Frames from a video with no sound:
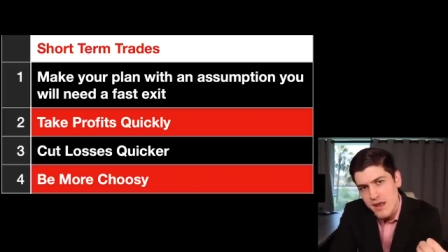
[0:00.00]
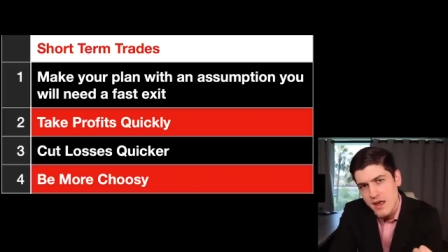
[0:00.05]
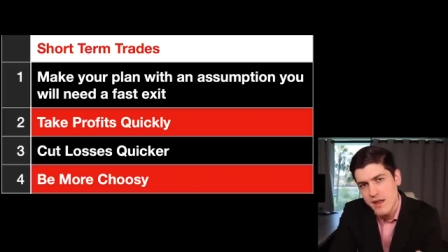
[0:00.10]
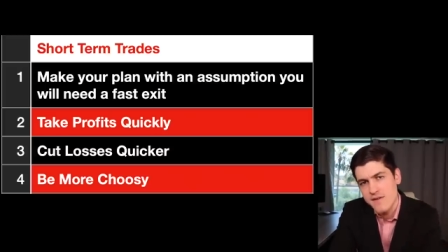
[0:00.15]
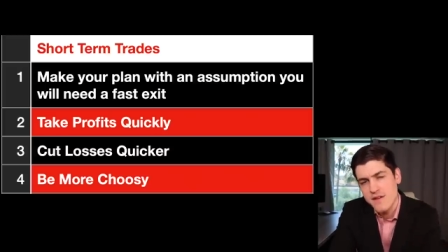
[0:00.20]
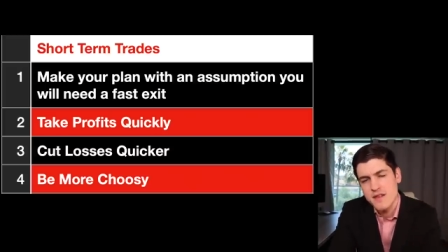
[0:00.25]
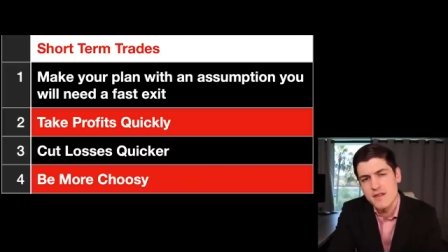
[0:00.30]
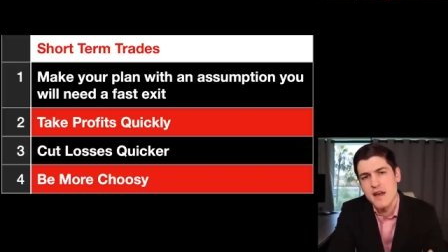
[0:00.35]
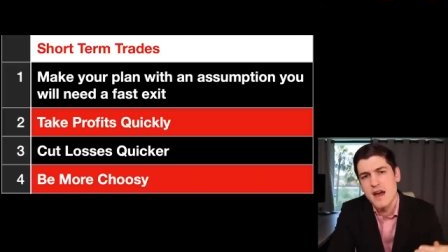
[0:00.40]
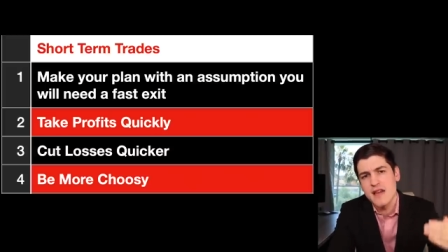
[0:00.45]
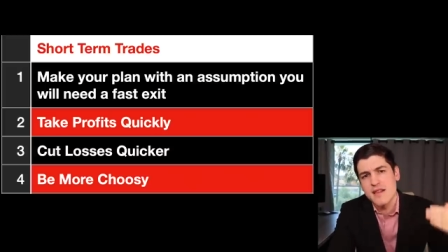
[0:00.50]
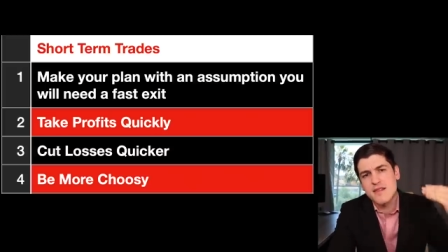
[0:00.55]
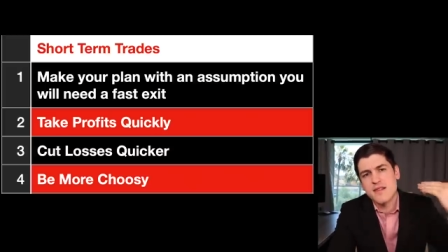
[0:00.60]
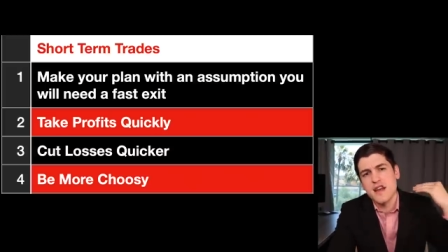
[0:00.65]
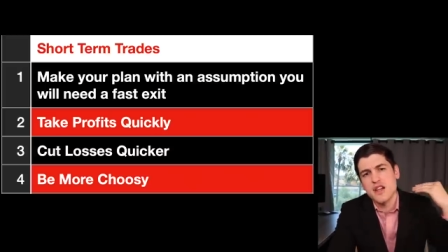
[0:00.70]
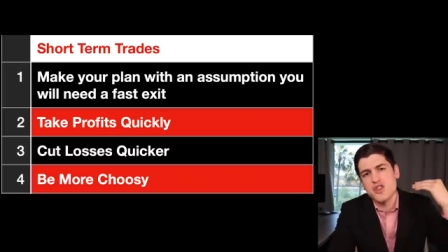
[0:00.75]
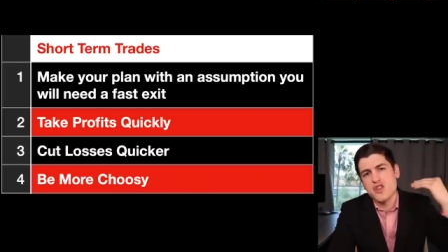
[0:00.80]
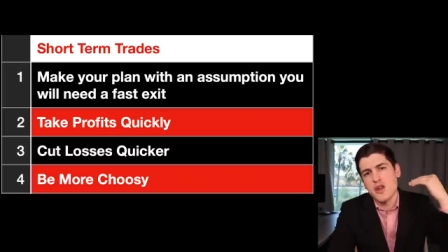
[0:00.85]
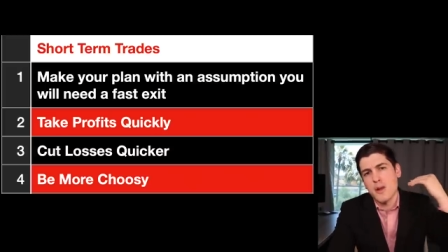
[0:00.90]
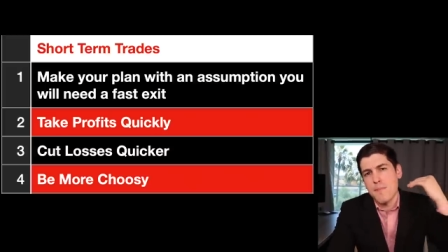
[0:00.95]
If it's not
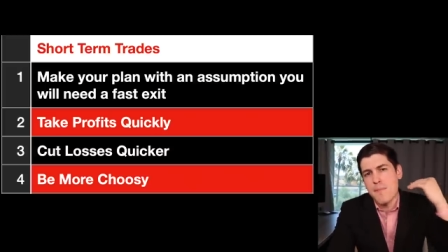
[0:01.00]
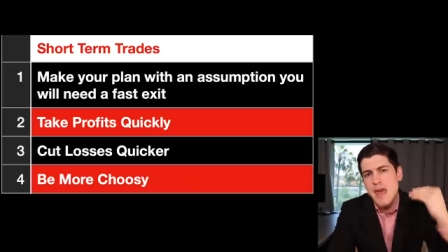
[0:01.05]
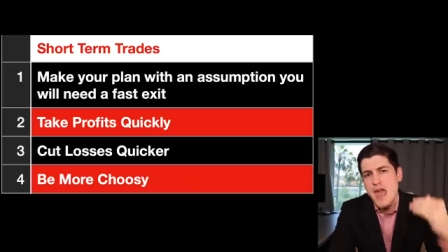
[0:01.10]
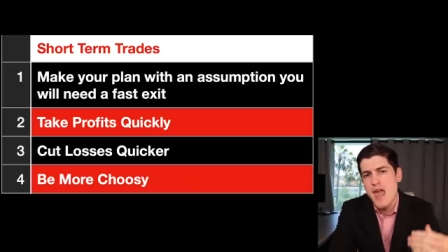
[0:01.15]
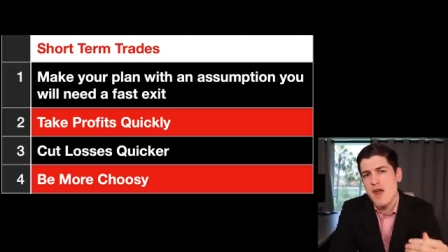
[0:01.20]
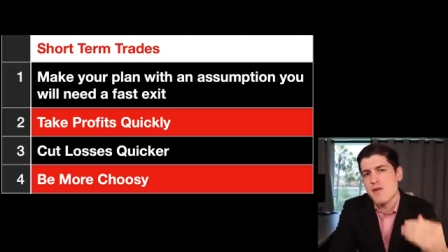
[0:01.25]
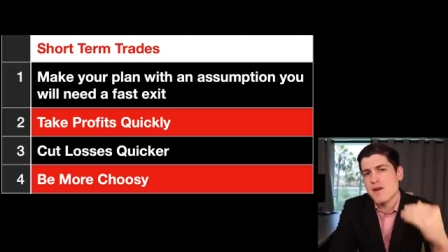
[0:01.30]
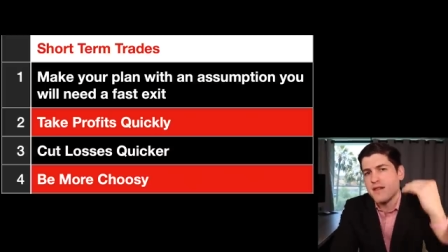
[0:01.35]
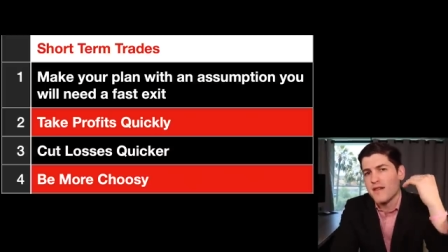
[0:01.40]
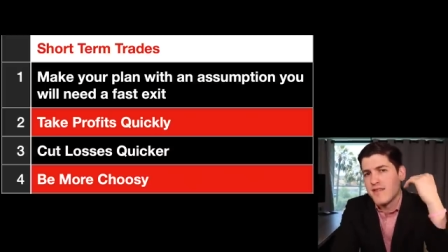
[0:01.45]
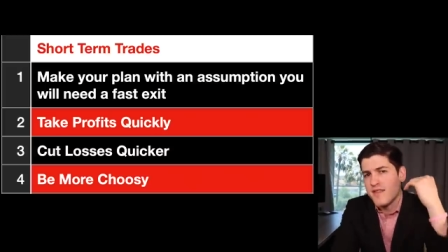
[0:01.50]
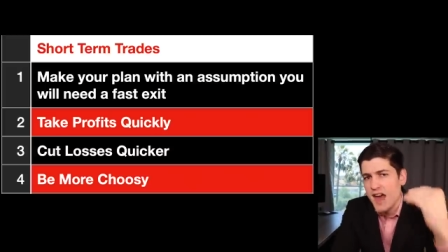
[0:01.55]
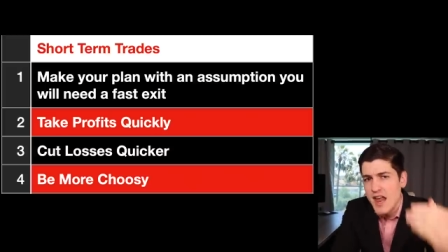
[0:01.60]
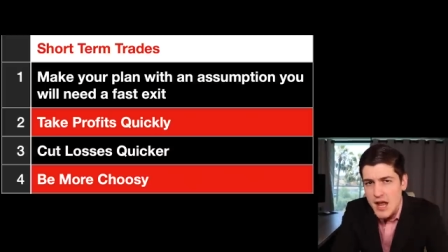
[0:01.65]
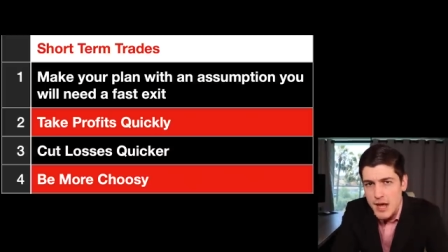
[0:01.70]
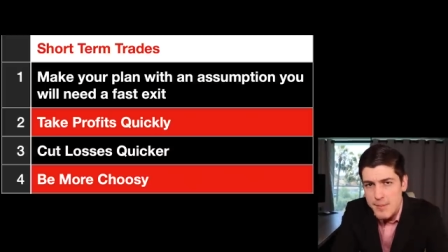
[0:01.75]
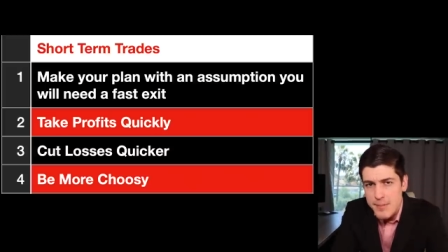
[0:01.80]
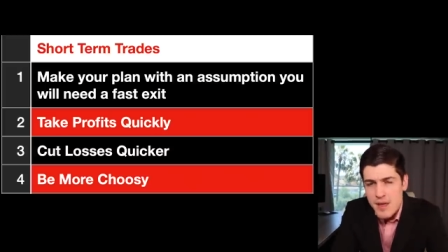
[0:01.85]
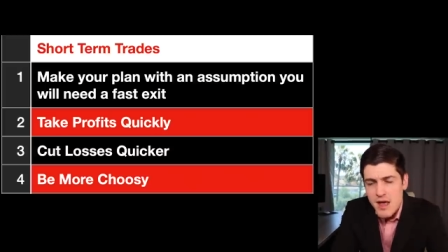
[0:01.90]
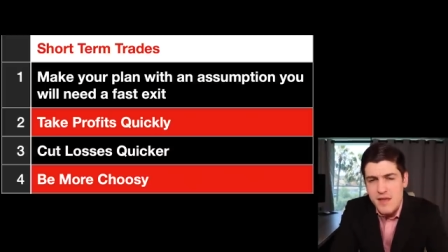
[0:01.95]
such an apparent
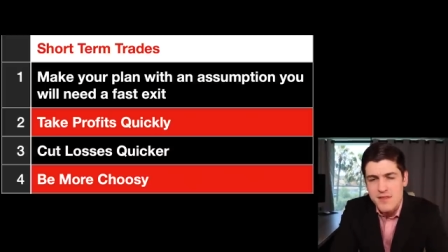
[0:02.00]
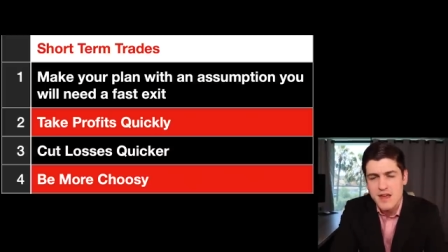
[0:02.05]
setup